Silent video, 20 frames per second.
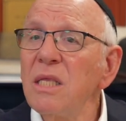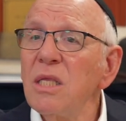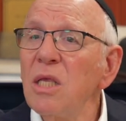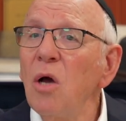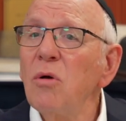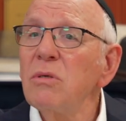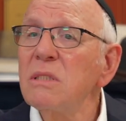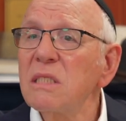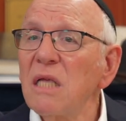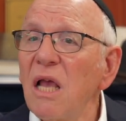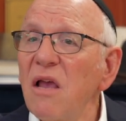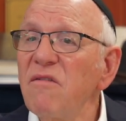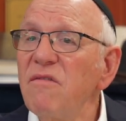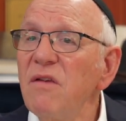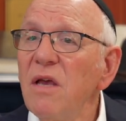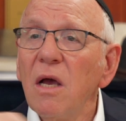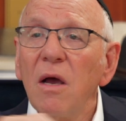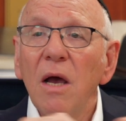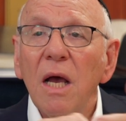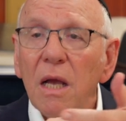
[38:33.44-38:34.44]
Yosef
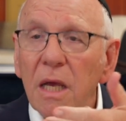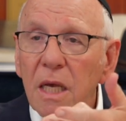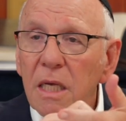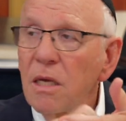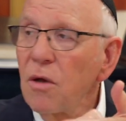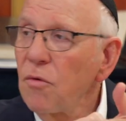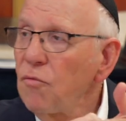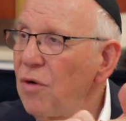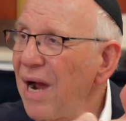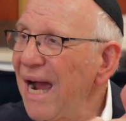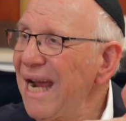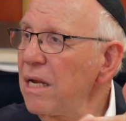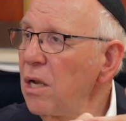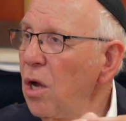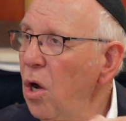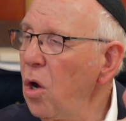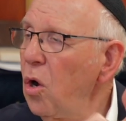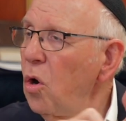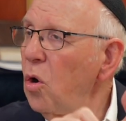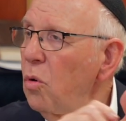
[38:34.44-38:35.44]
write
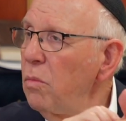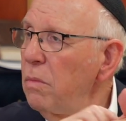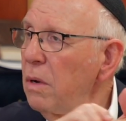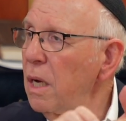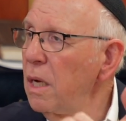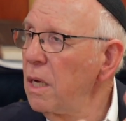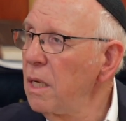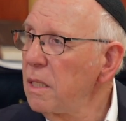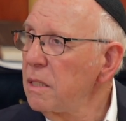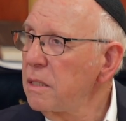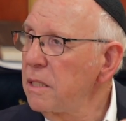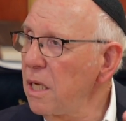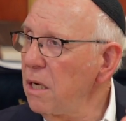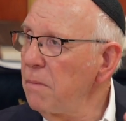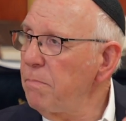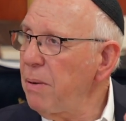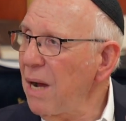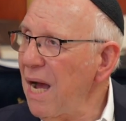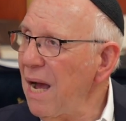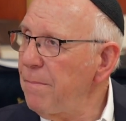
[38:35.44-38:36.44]
home,
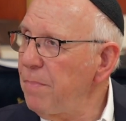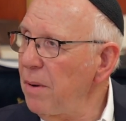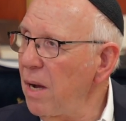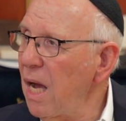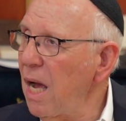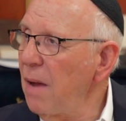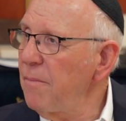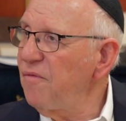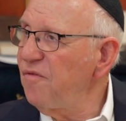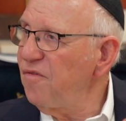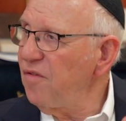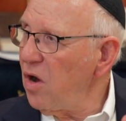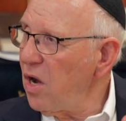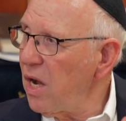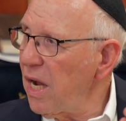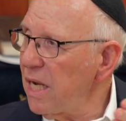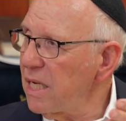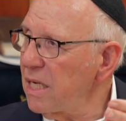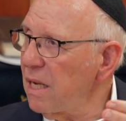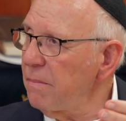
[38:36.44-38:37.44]
dear Papa, I'm
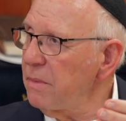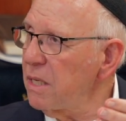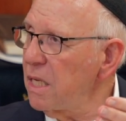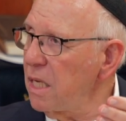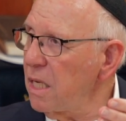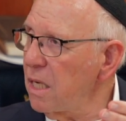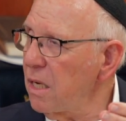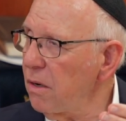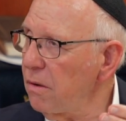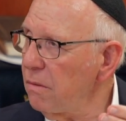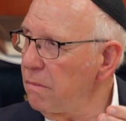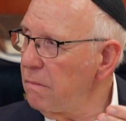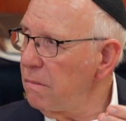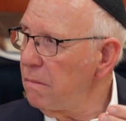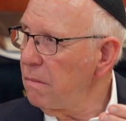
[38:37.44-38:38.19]
fine, I'm here.